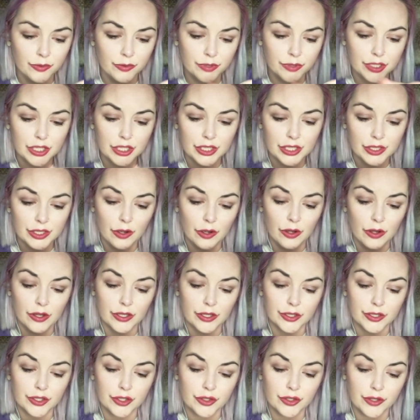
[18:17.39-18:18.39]
which is
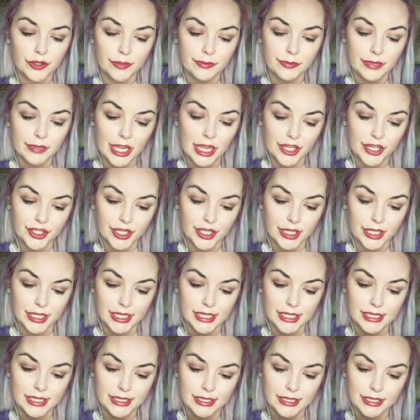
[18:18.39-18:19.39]
called Strip Lash
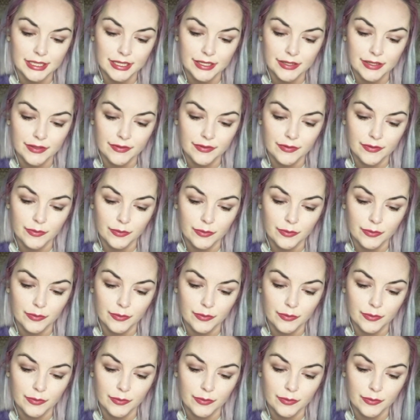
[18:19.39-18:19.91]
Adhesive